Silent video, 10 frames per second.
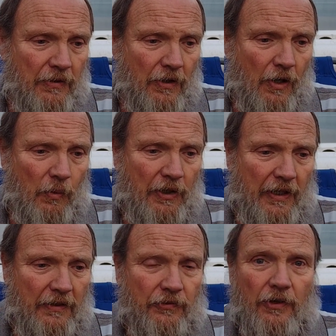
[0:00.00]
you know we
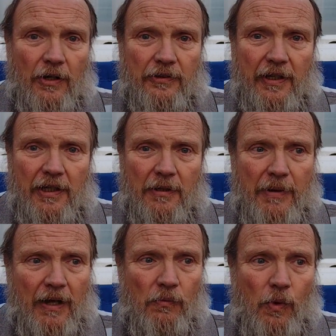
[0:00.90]
need to start thinking
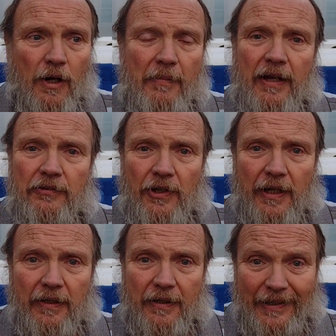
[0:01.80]
about what about
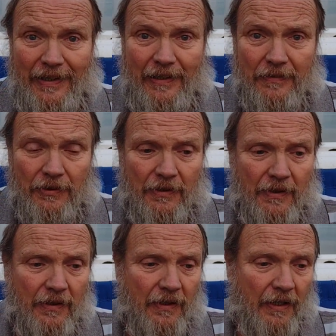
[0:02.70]
chicken to eat
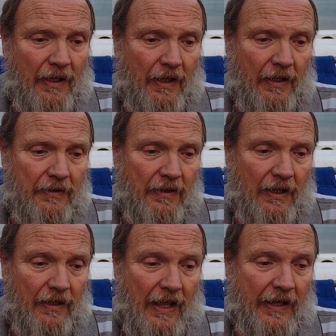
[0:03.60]
and
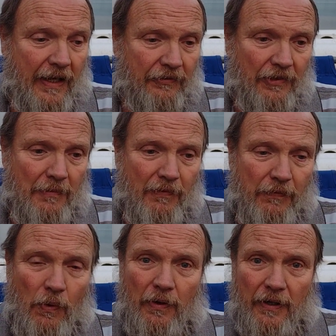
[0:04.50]
uh, like I said
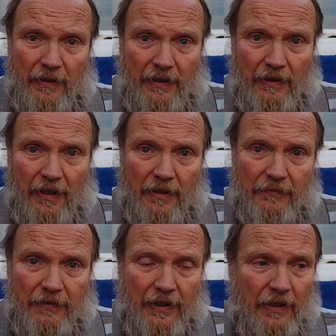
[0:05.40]
before in the, in the
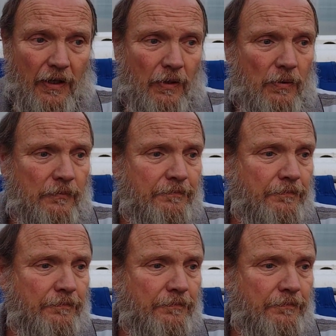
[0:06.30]
other video,